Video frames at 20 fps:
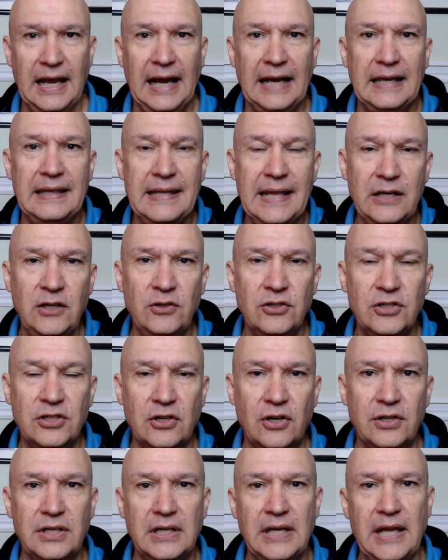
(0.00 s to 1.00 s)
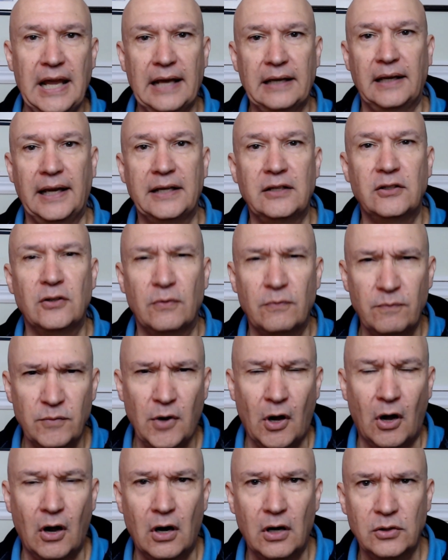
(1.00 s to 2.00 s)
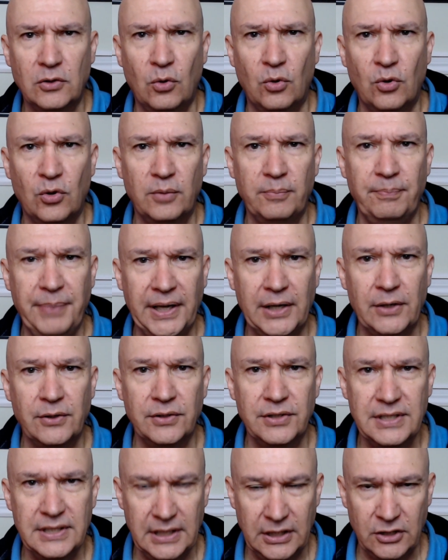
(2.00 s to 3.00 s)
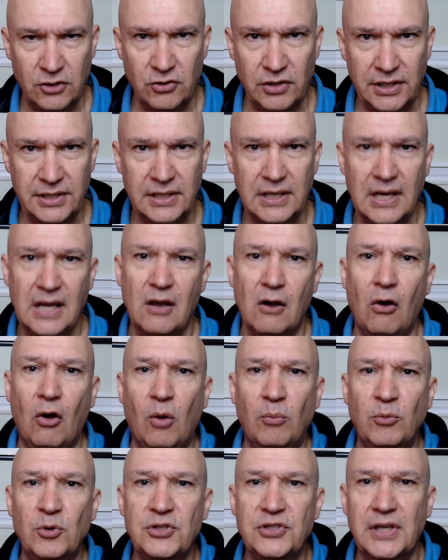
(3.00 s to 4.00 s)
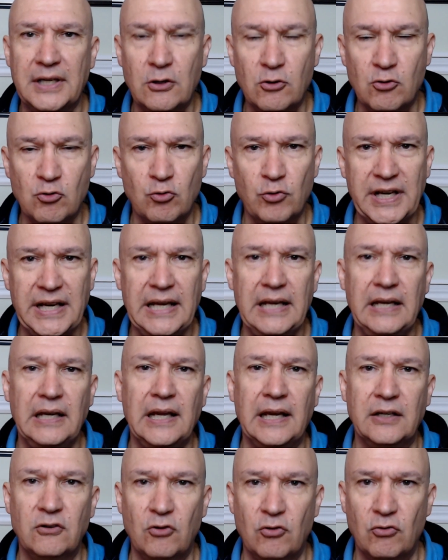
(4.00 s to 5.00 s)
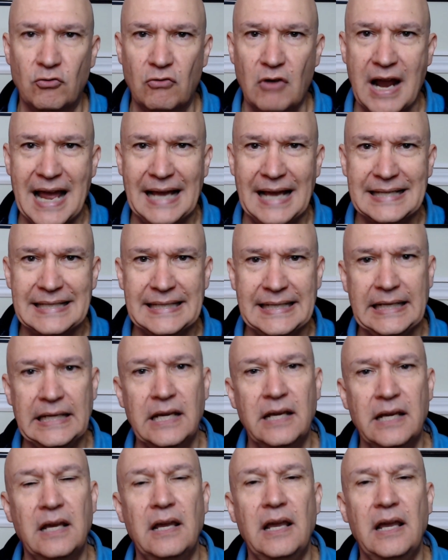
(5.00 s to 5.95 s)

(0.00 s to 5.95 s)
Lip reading: and then you start to get like hardcore bitter citrus, almost like green and grassy.